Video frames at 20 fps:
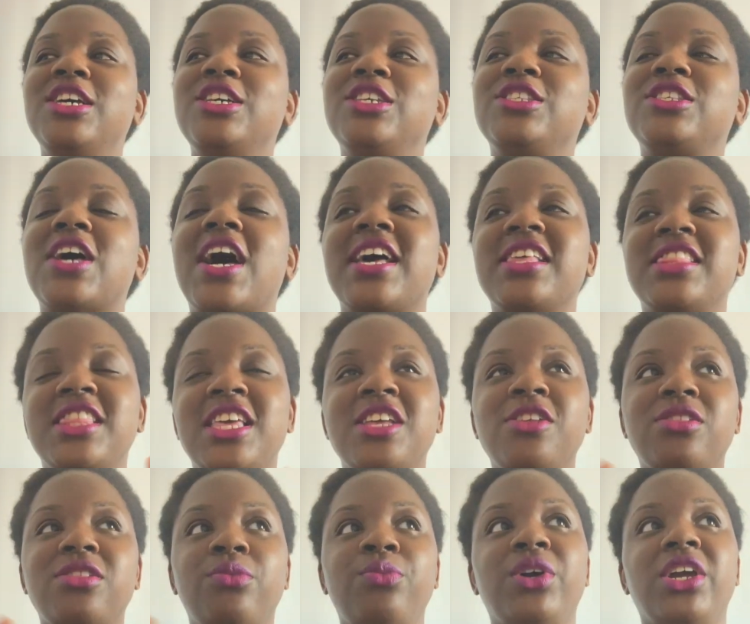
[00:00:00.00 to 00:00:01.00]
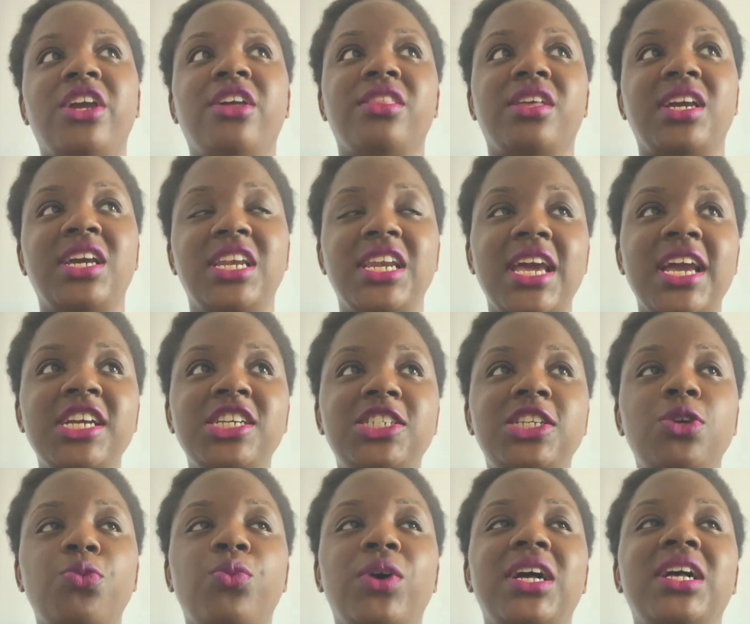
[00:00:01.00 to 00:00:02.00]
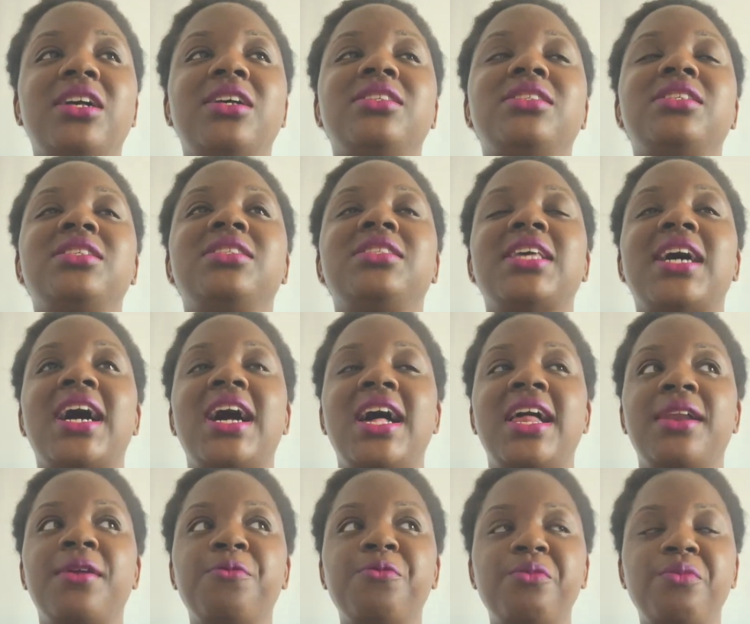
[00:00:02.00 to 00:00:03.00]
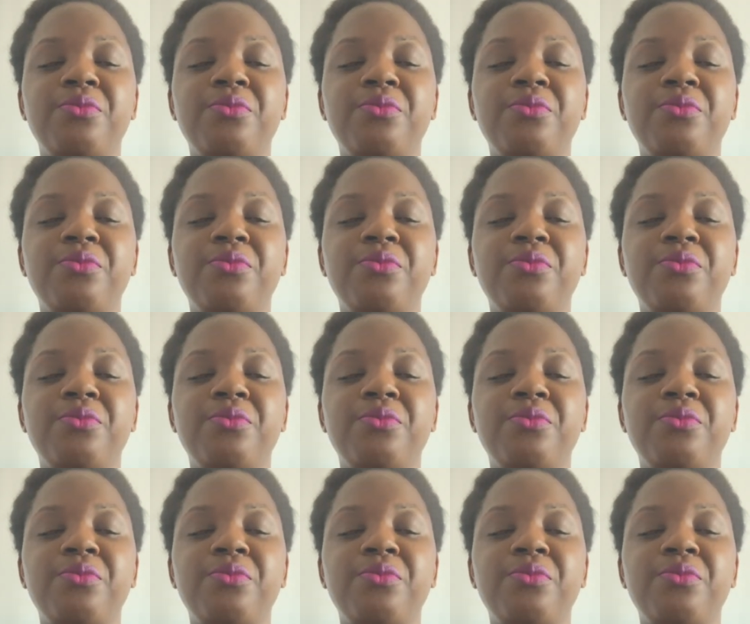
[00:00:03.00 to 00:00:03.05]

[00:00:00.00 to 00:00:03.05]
So I think where the connection was is that,